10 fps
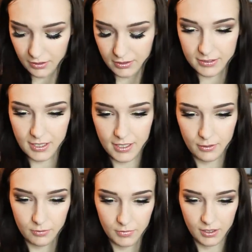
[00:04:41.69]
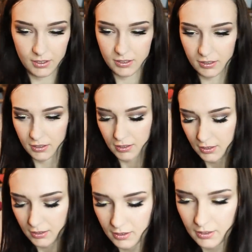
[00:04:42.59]
You're gonna stay here with me, aren't you?
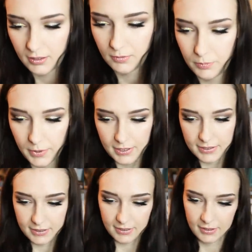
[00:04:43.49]
Little beast.